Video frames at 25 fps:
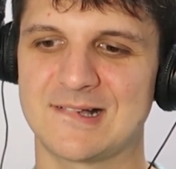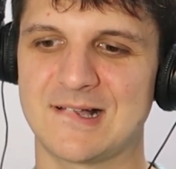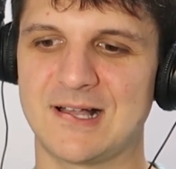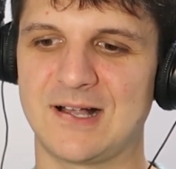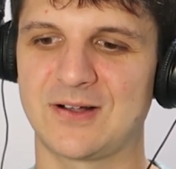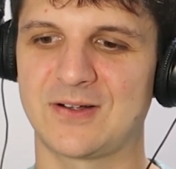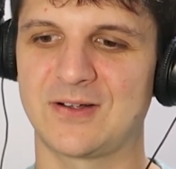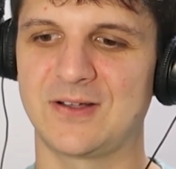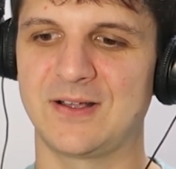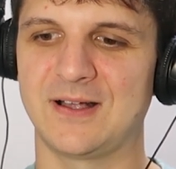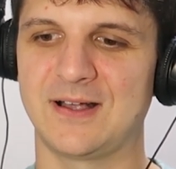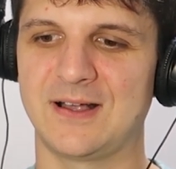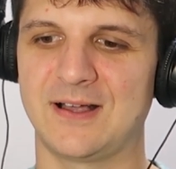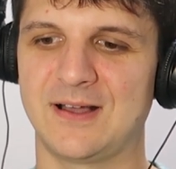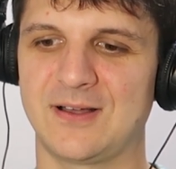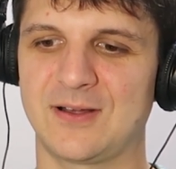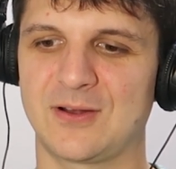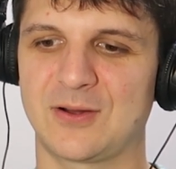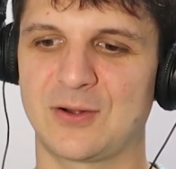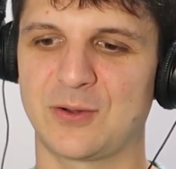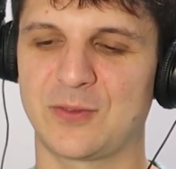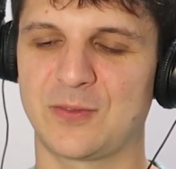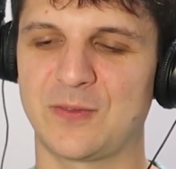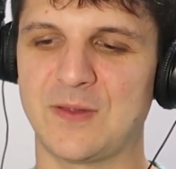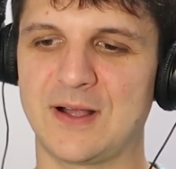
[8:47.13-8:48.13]
Kaguya,
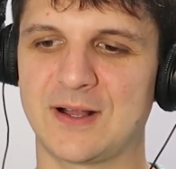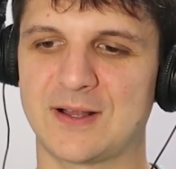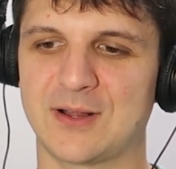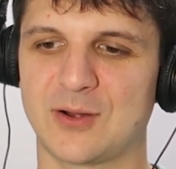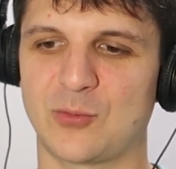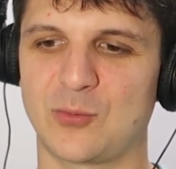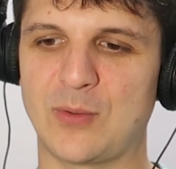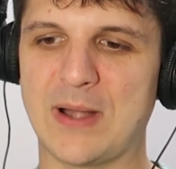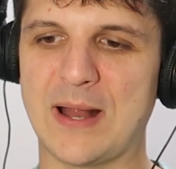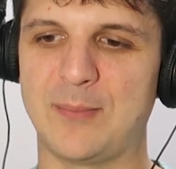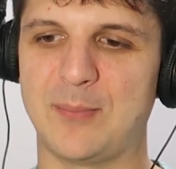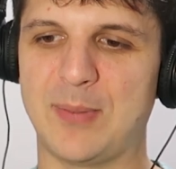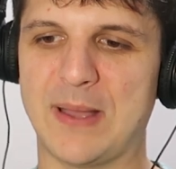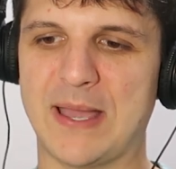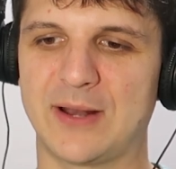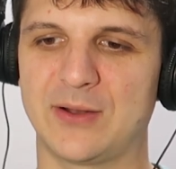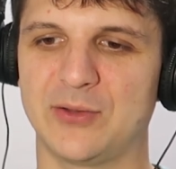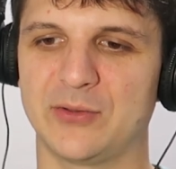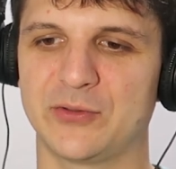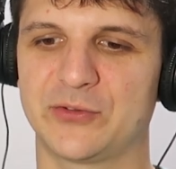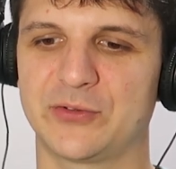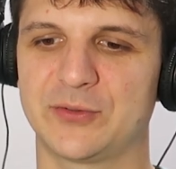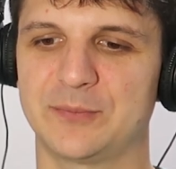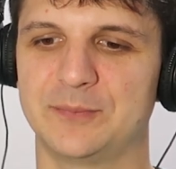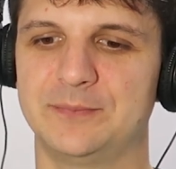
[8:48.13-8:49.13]
her Thaka rap
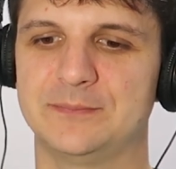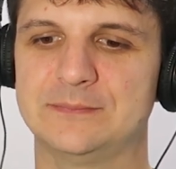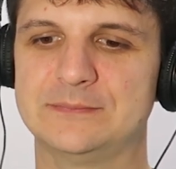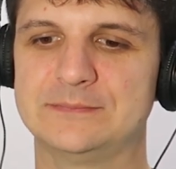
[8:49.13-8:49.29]
battles.